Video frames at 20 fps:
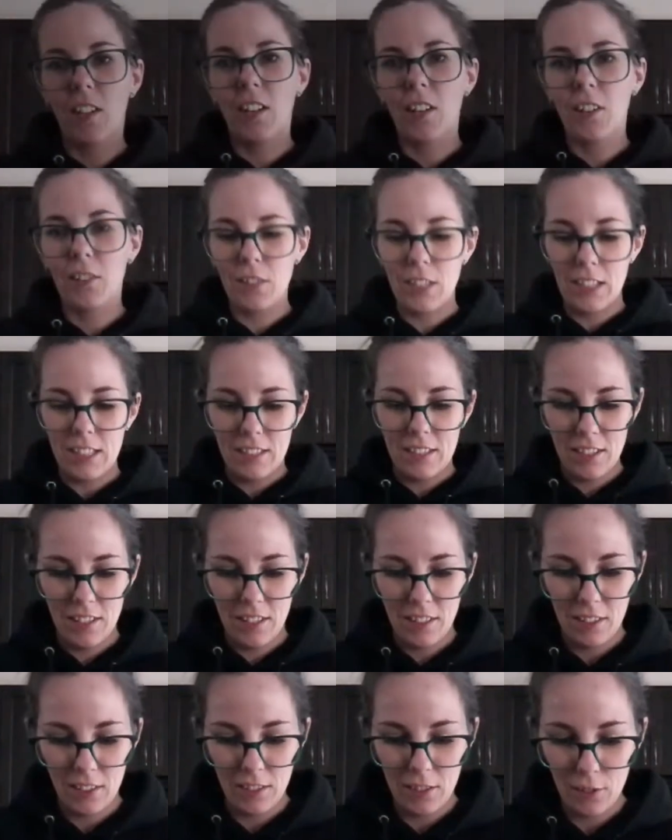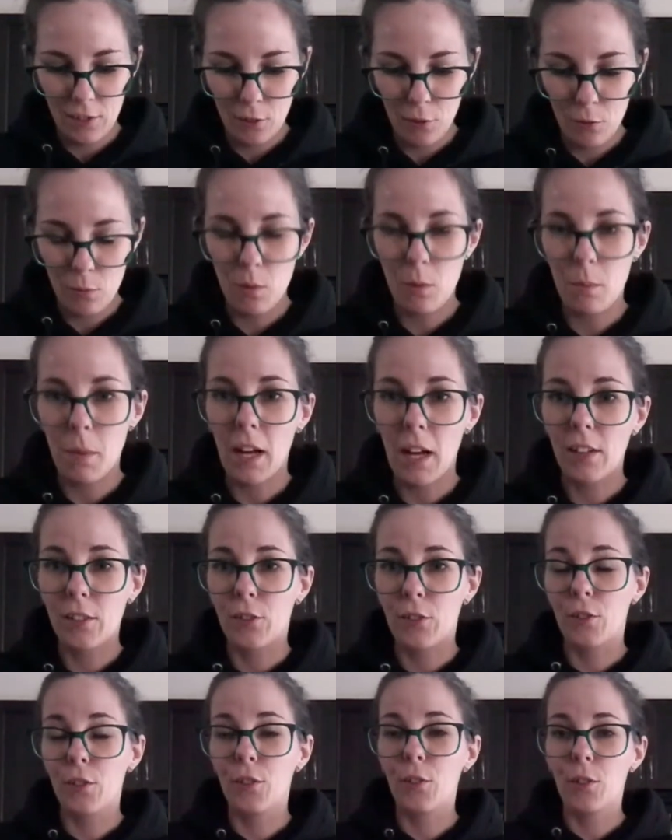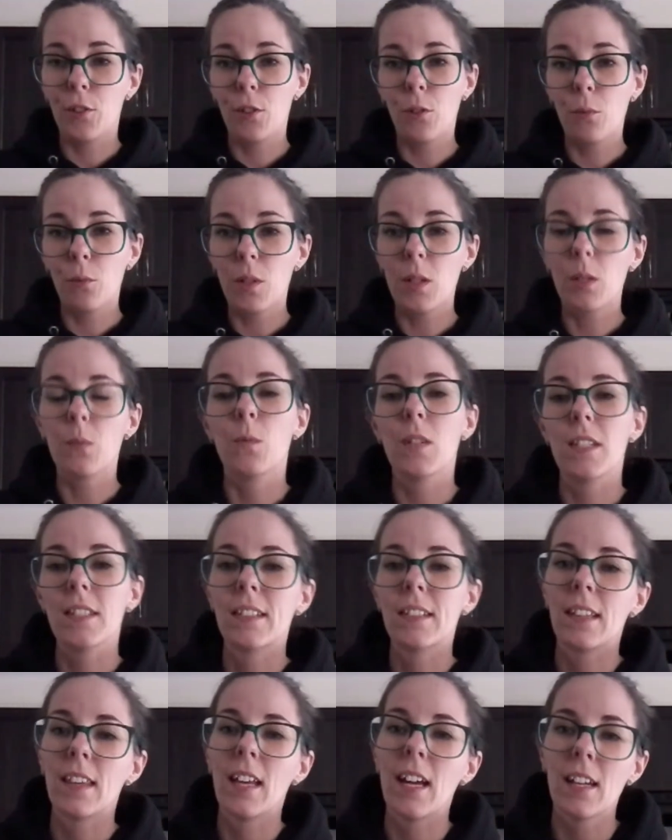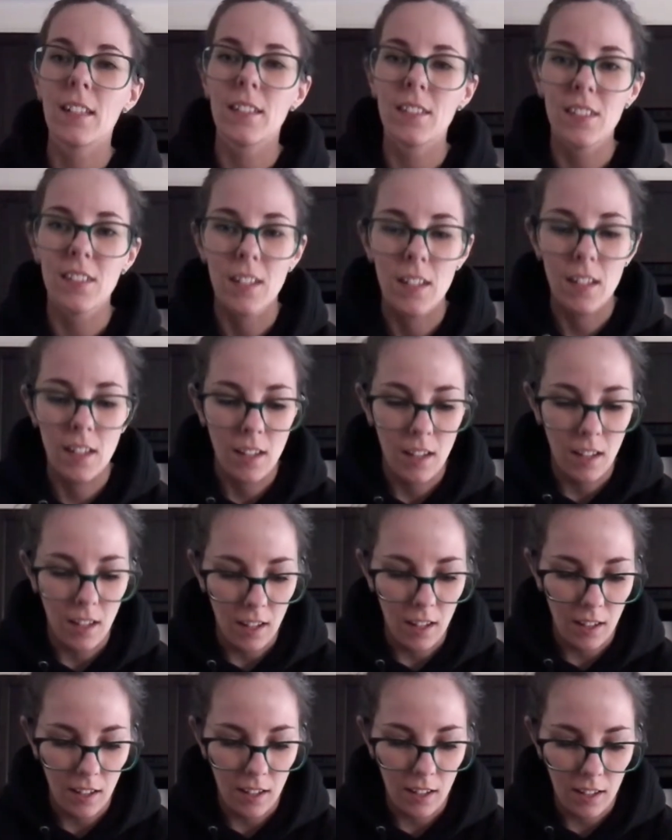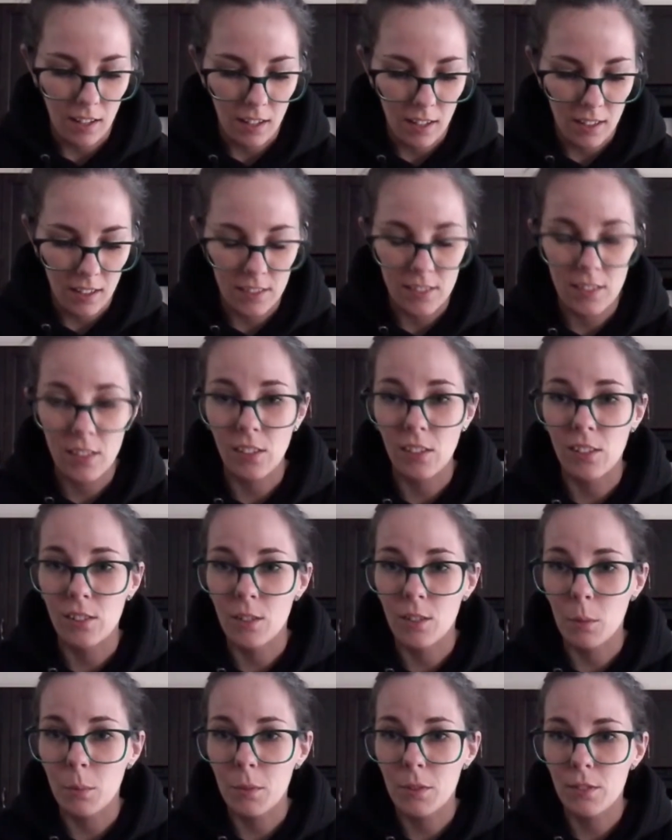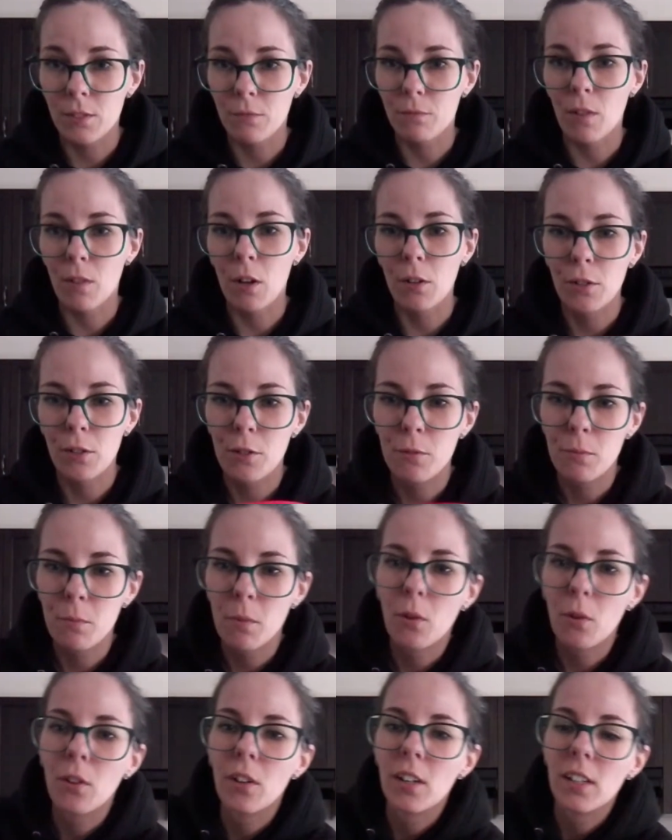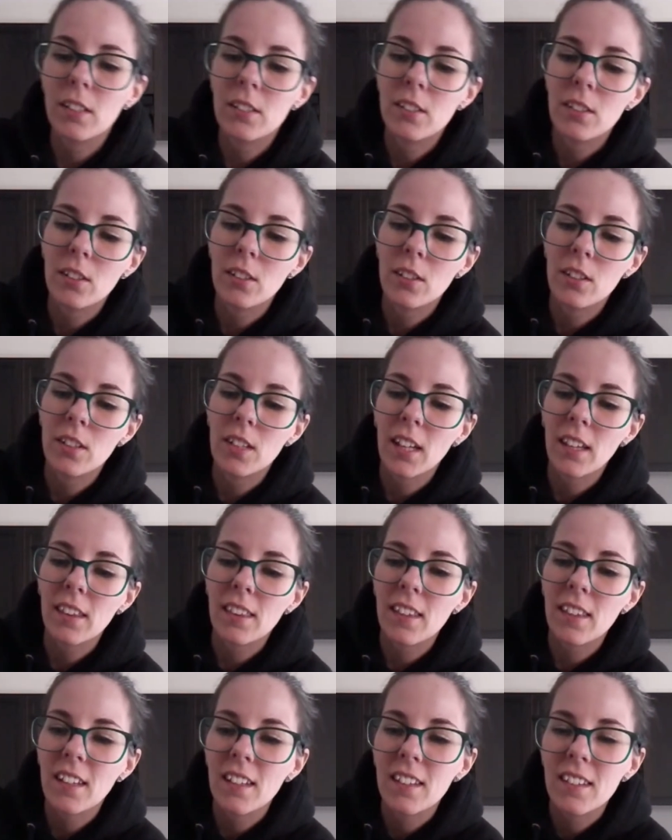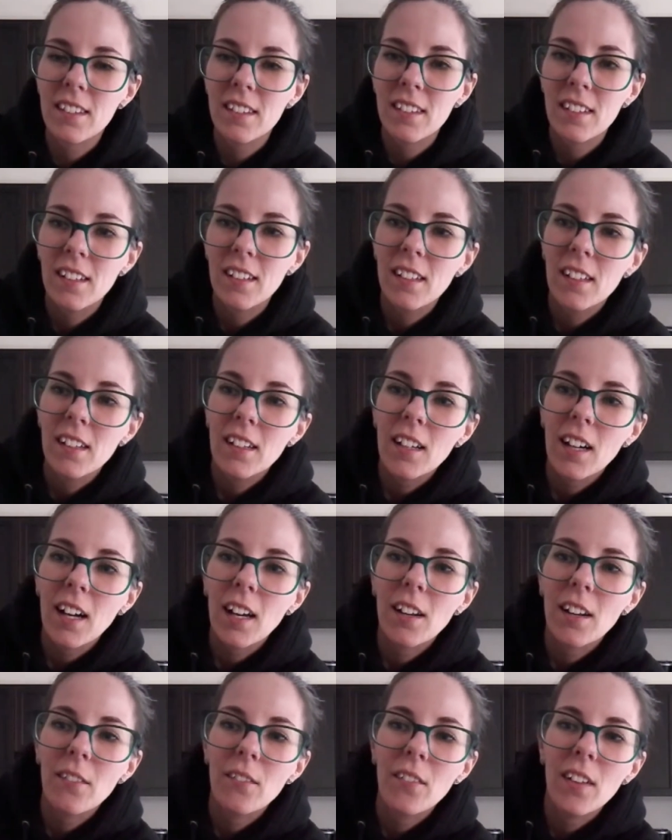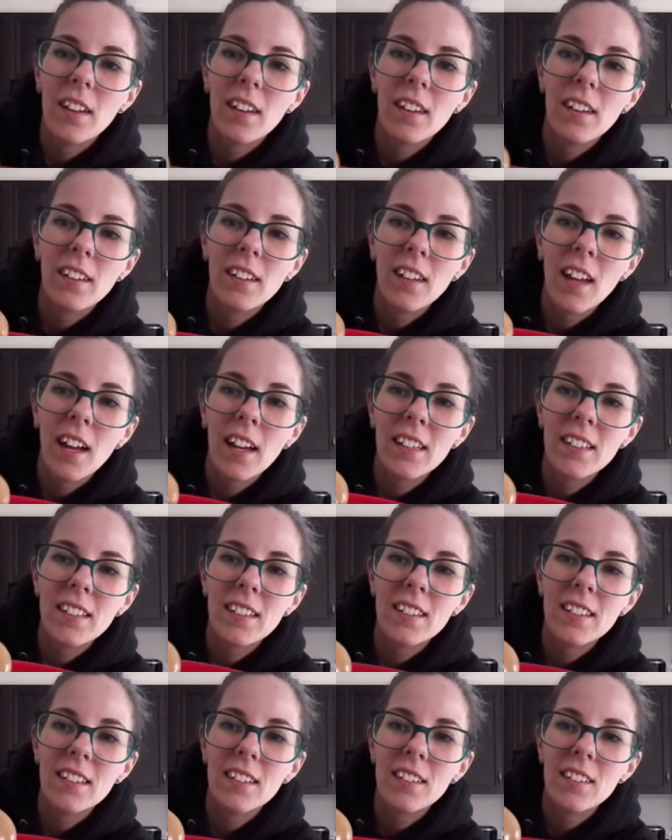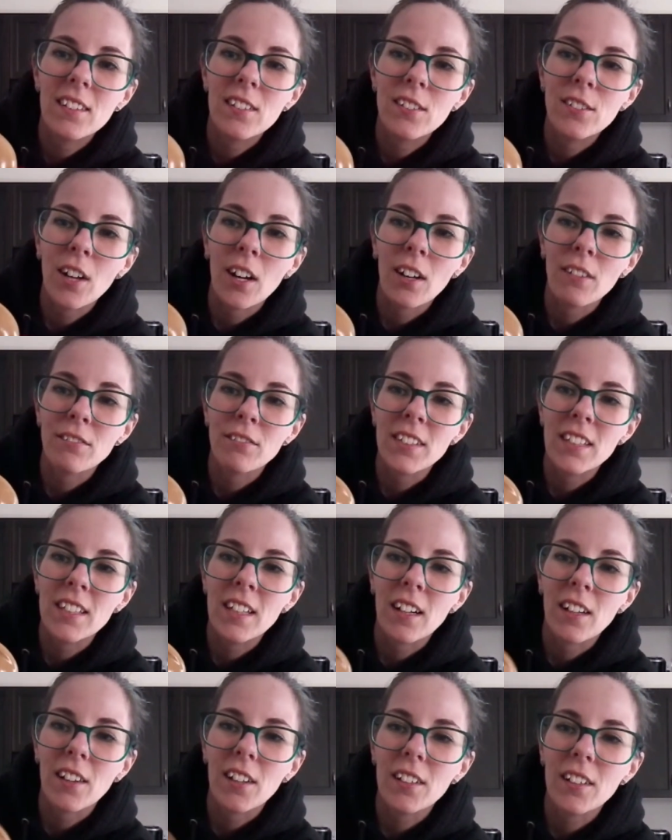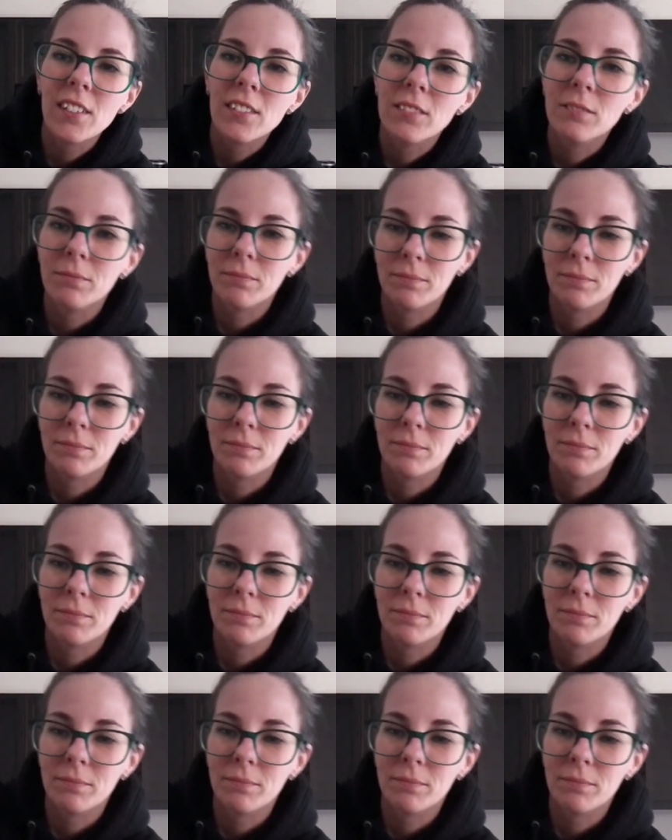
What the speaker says: Alright, so we're back. So you're going to want to whisk that until it doubles in volume, or until you get this kind of nice toffee color.